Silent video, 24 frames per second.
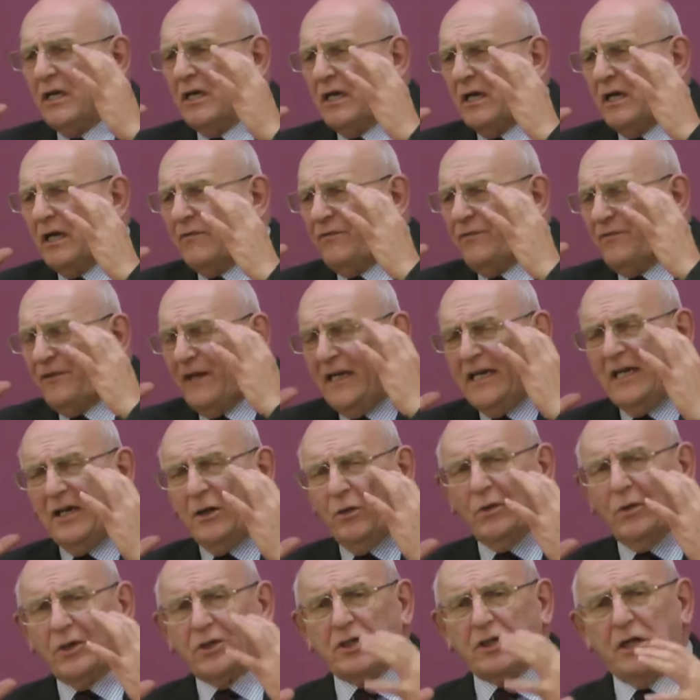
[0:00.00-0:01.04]
a fear
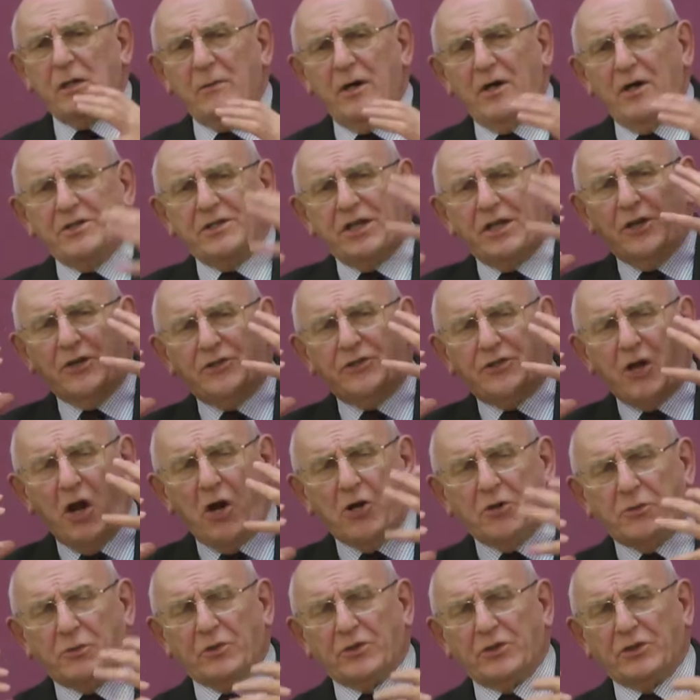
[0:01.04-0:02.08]
would come on you,
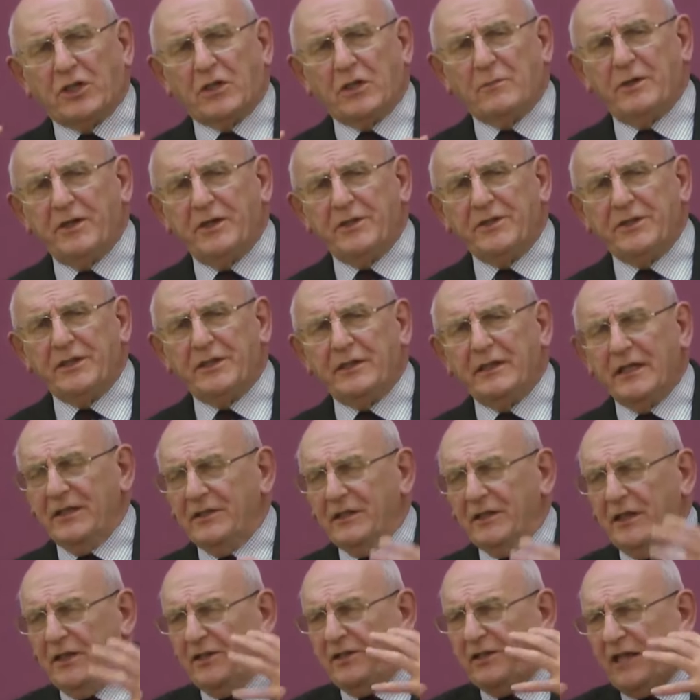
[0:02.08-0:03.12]
doubt would come on you, and the
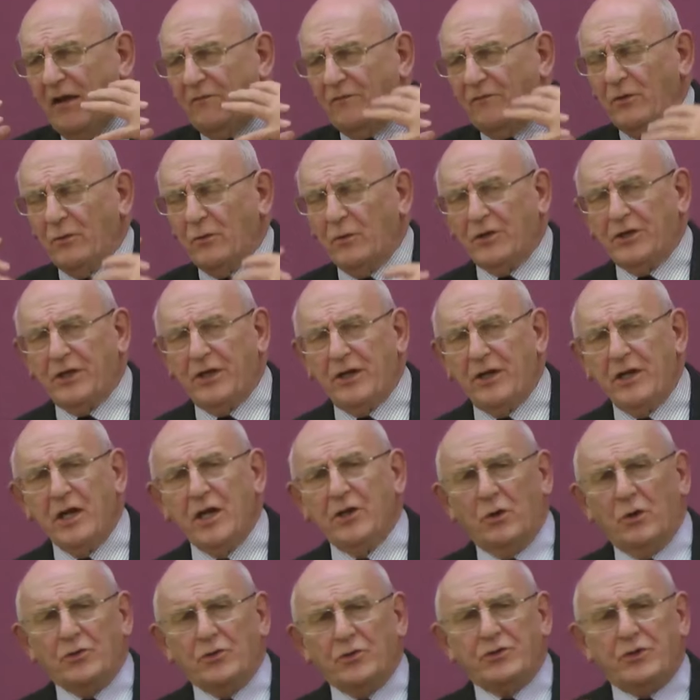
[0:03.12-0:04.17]
devil would deny.
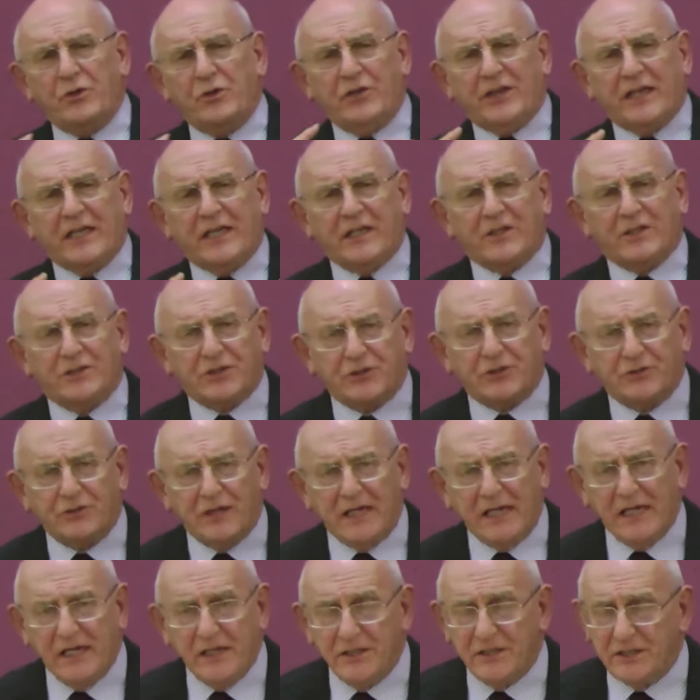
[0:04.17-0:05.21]
Don't you think it
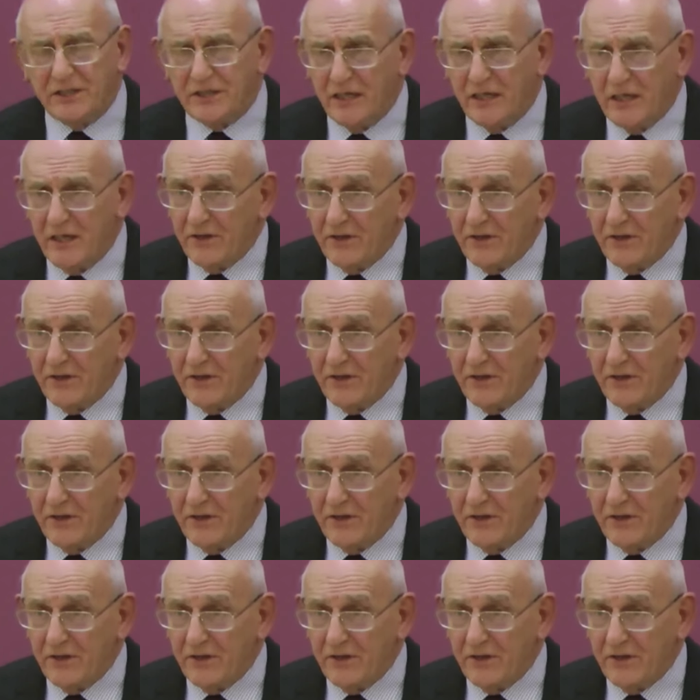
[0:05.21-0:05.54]
strange?